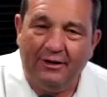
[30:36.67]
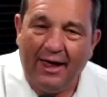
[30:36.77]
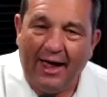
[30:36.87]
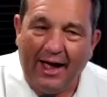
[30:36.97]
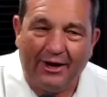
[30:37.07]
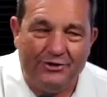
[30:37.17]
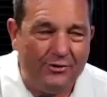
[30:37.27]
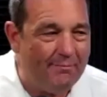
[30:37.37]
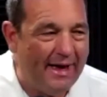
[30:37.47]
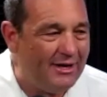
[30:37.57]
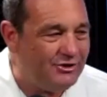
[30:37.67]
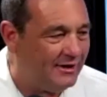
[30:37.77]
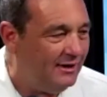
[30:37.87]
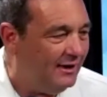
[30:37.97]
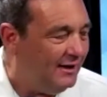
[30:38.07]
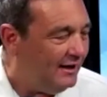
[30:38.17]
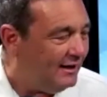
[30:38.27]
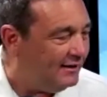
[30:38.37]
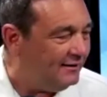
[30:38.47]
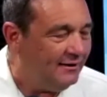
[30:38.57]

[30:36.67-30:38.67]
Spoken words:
How can you imagine in,